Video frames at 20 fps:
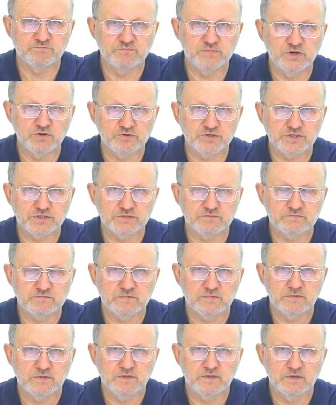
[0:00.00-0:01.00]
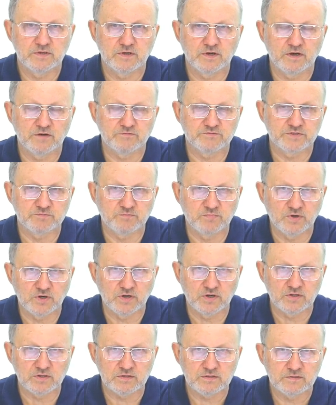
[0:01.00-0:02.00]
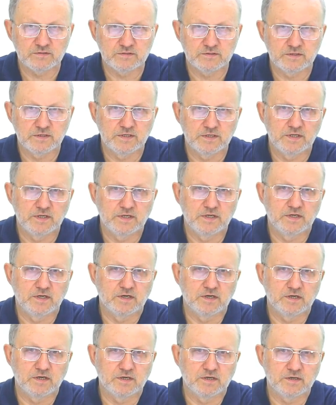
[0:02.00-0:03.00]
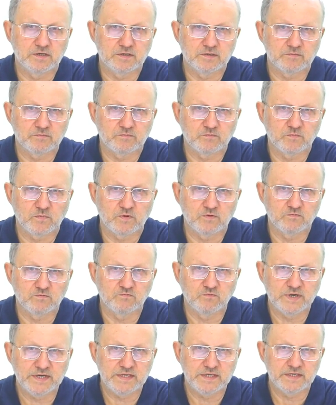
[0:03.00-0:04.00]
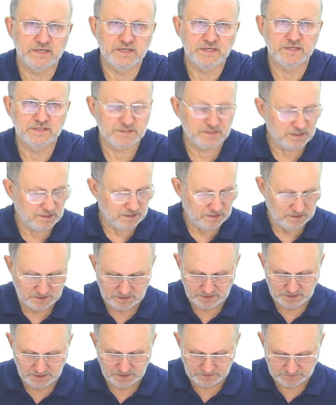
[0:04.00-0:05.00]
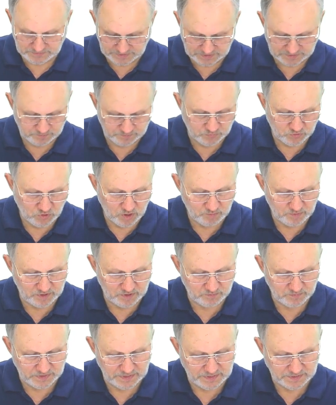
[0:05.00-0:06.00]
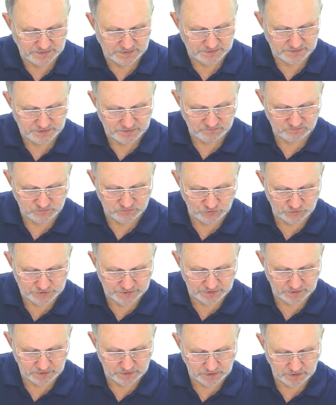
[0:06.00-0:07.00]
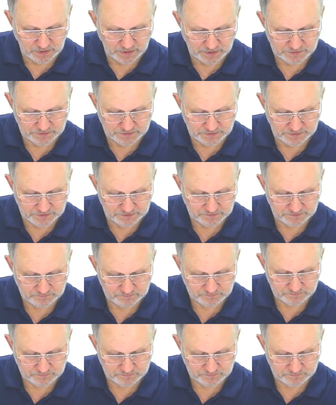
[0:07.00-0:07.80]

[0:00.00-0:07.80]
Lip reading: motion of the ball. Y is, in this problem, is the vertical coordinate.